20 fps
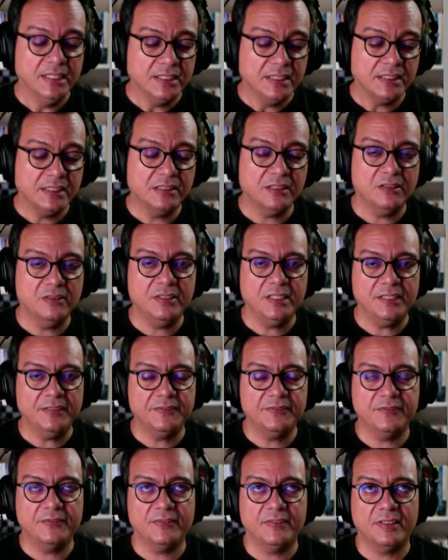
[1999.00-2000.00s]
So
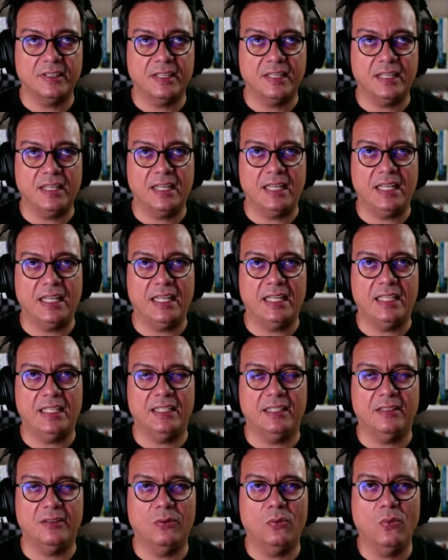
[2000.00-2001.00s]
if,
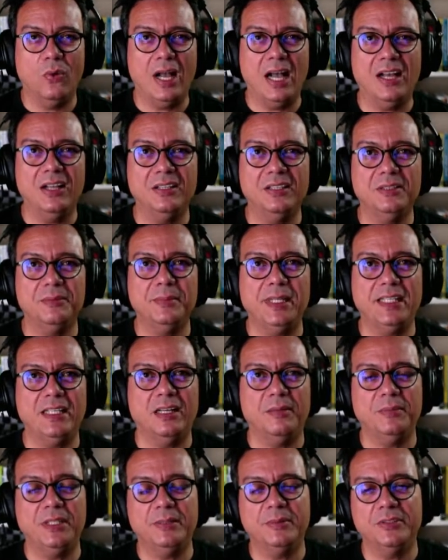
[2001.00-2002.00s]
while you may
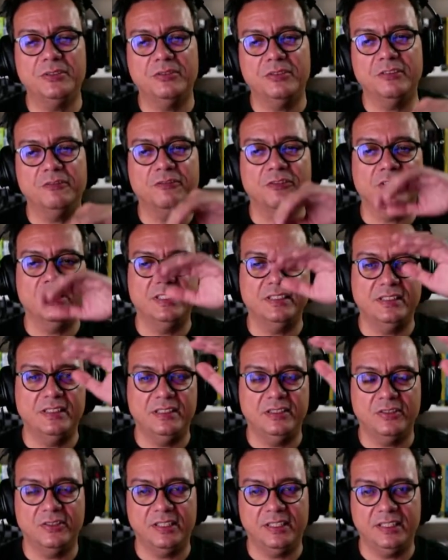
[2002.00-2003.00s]
not be able to influence
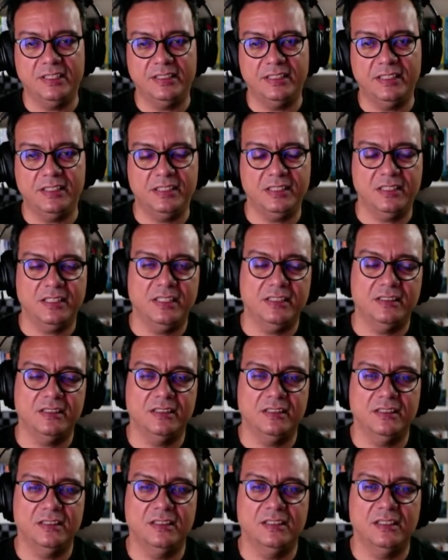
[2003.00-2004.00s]
the organization as
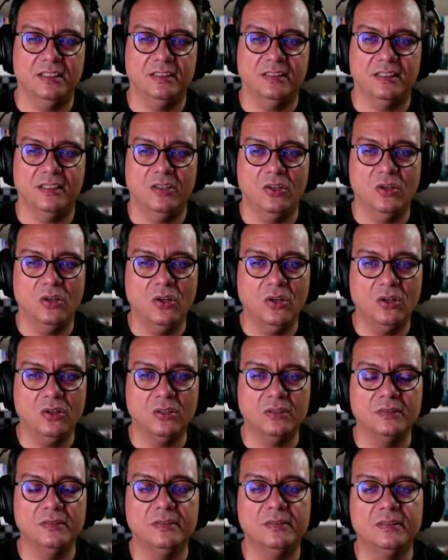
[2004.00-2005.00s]
a
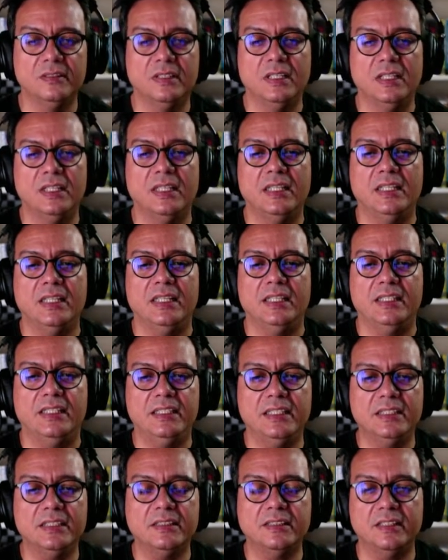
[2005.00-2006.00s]
whole,
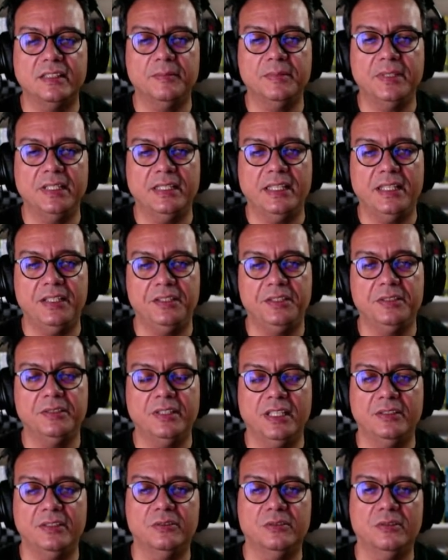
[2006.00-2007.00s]
here's something that you
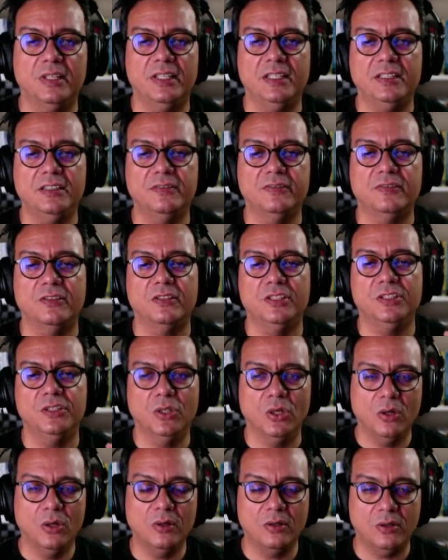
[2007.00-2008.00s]
can do at least for
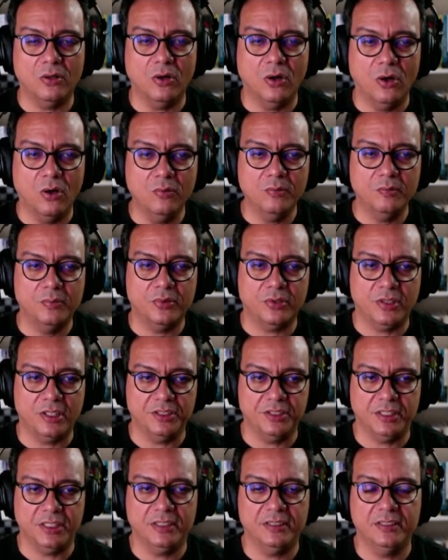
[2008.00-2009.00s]
your own
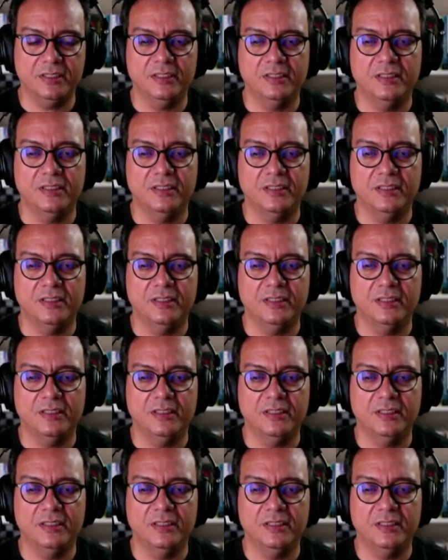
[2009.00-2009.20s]
project,